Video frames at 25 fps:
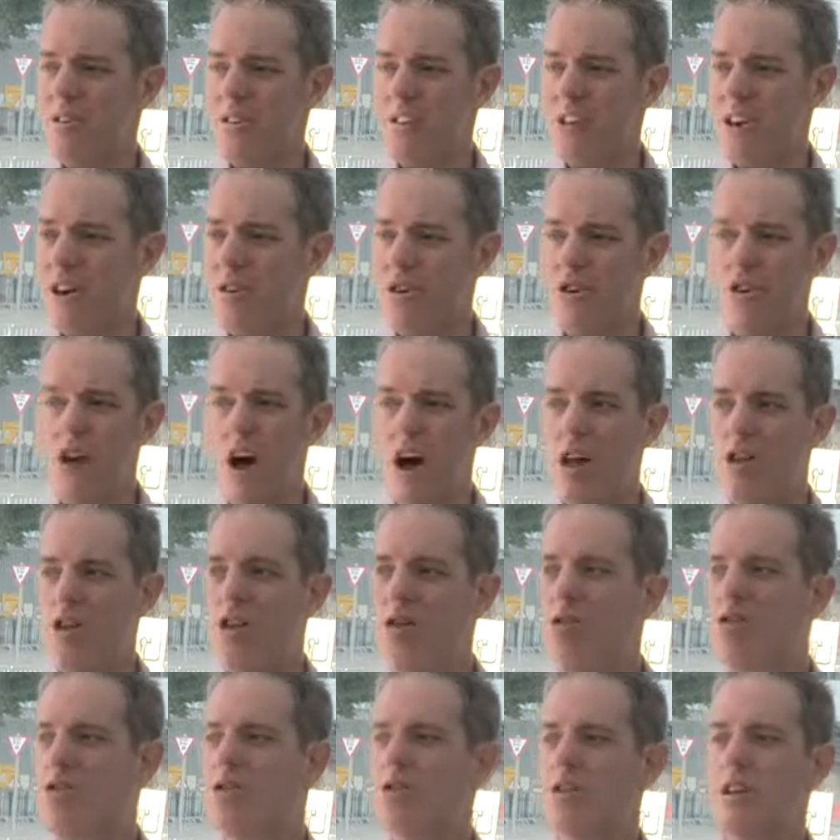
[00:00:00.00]
You know, they're not
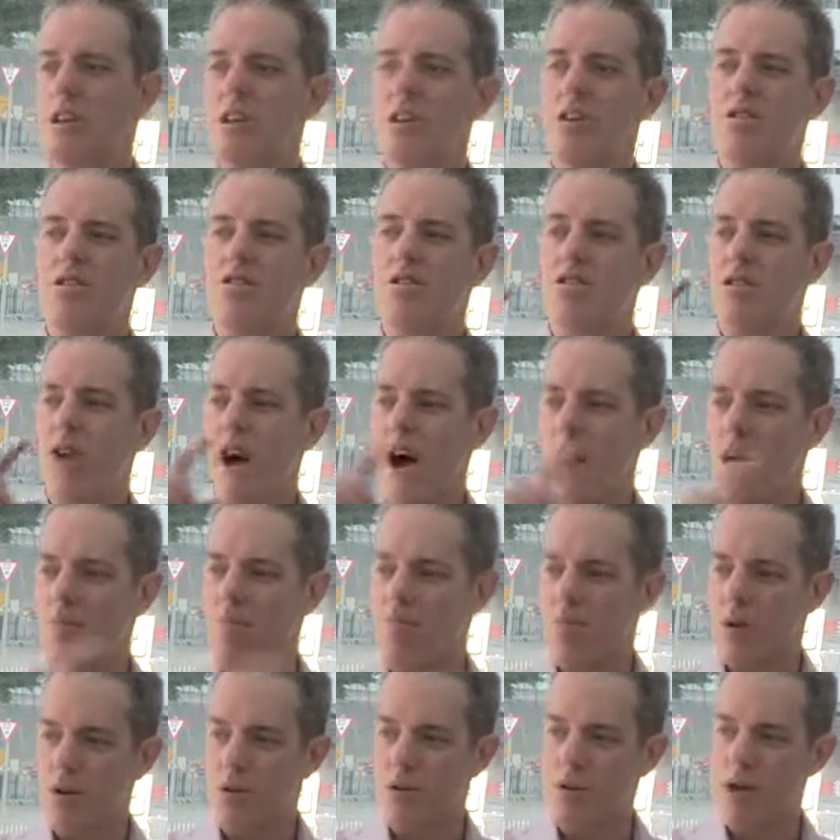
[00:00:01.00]
localists. They're not
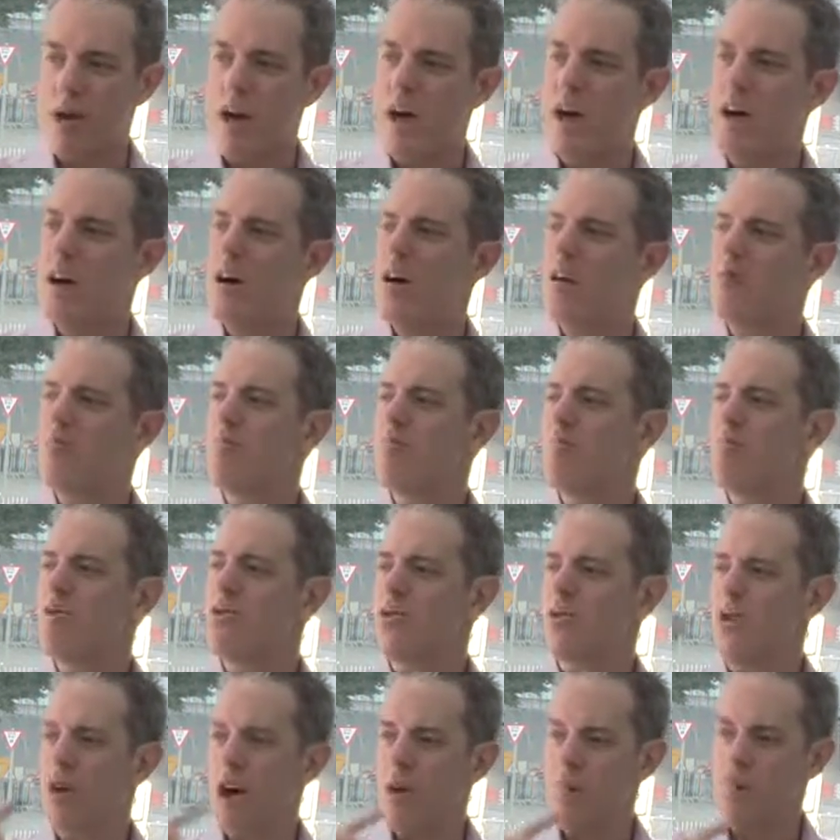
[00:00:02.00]
pro Dems.
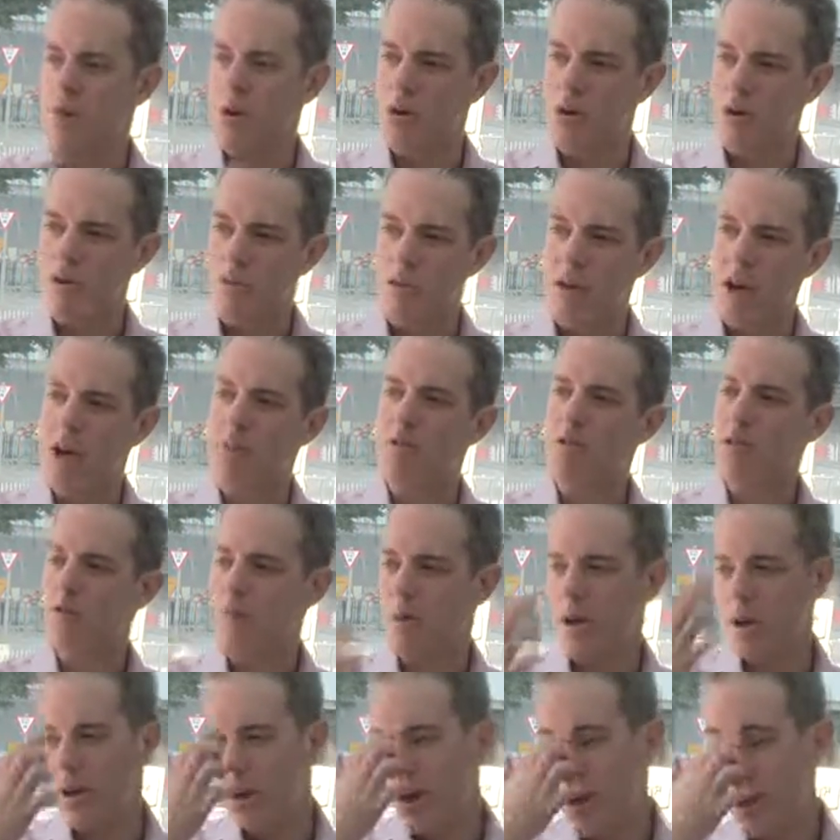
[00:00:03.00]
They're not pro
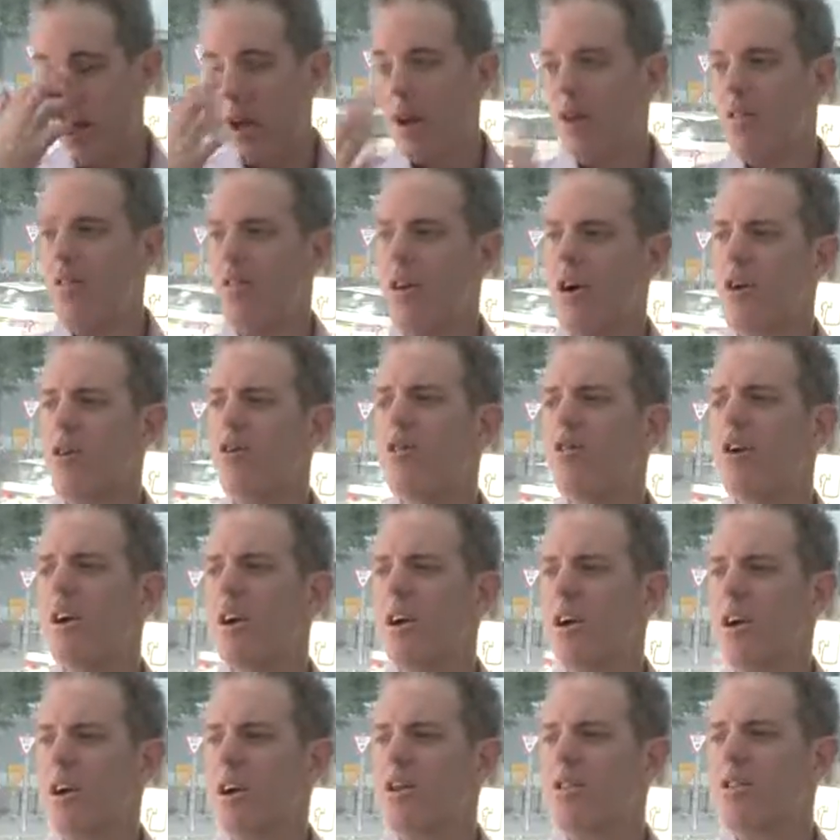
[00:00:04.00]
establishment. Their
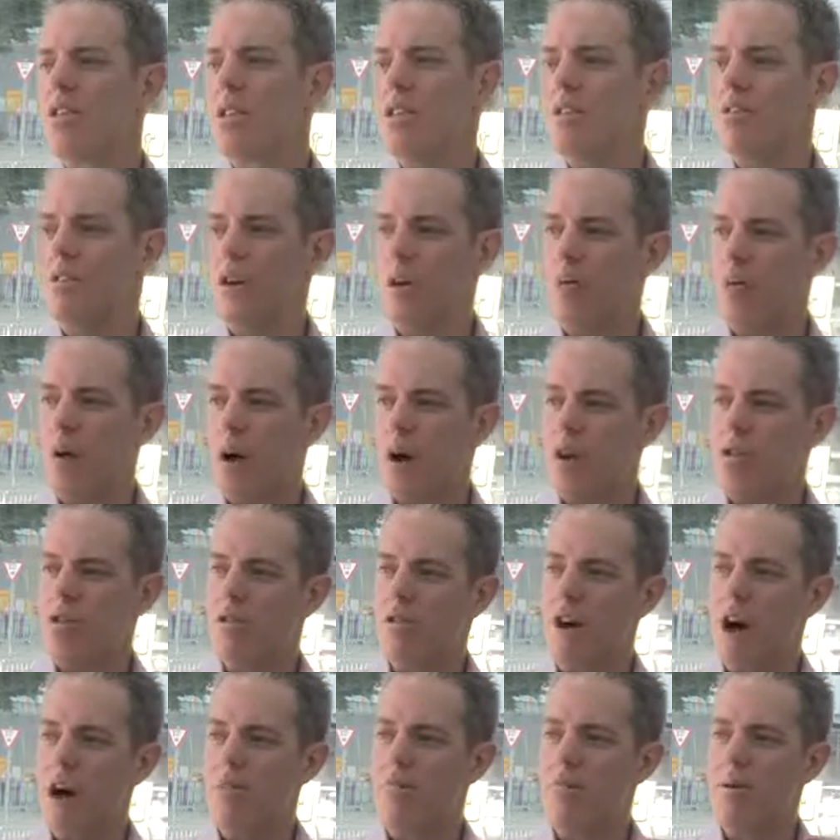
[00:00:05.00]
thing is they want to
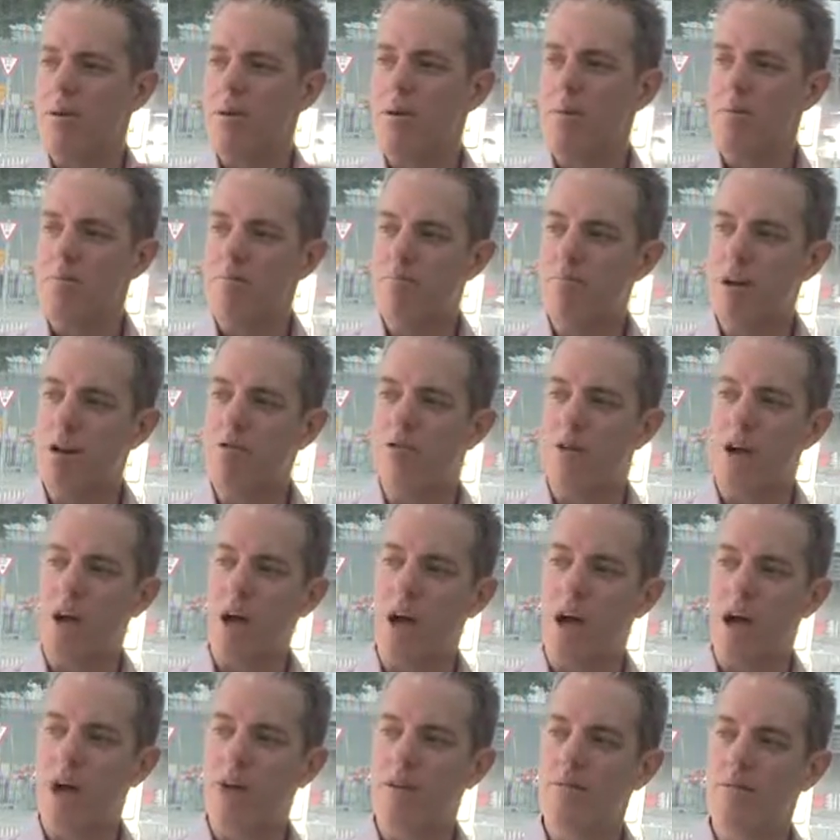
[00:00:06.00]
stop bid
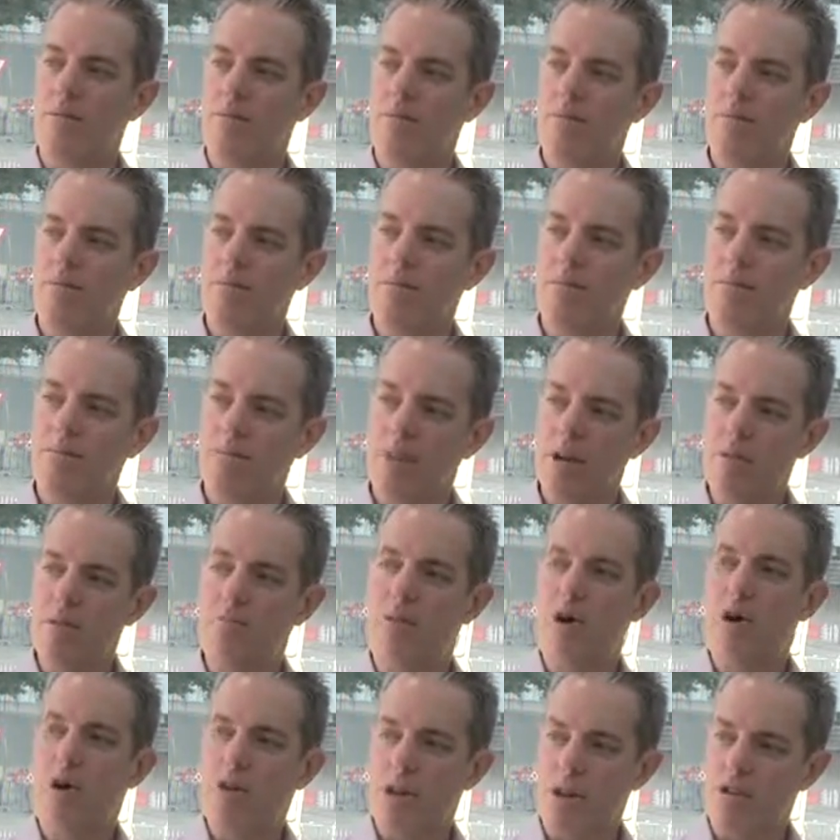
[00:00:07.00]
rigging in
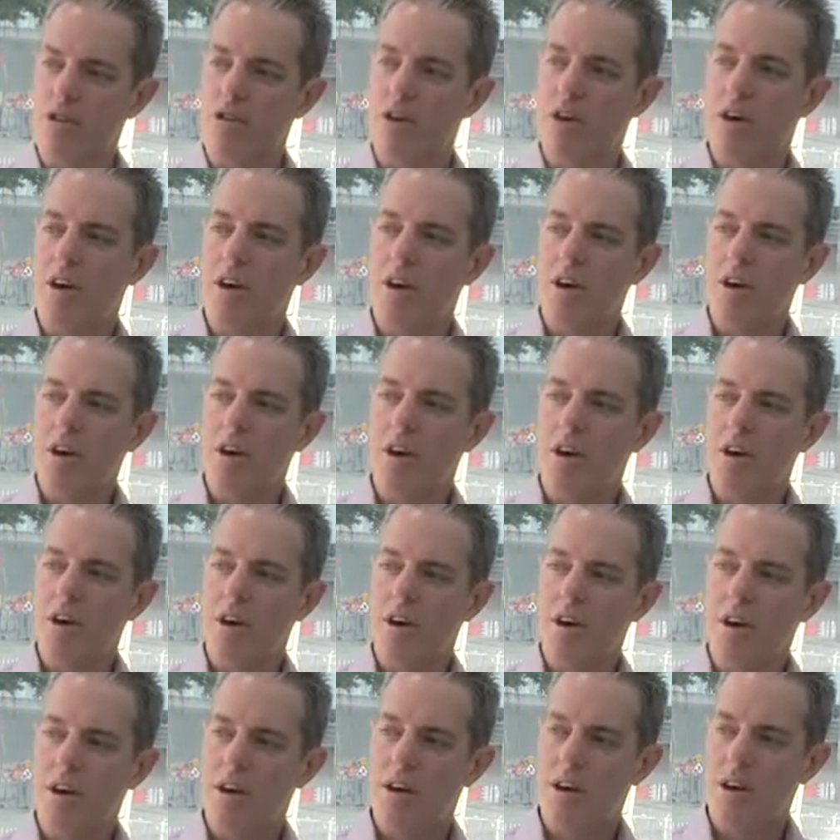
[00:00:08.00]
buildings.
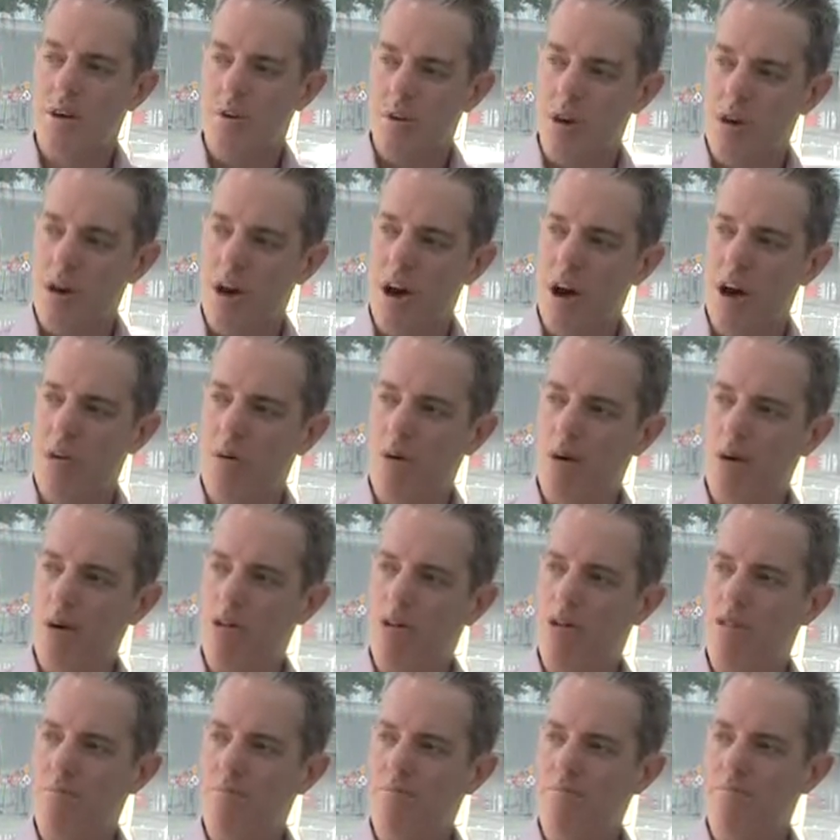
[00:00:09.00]
You want to know how it works?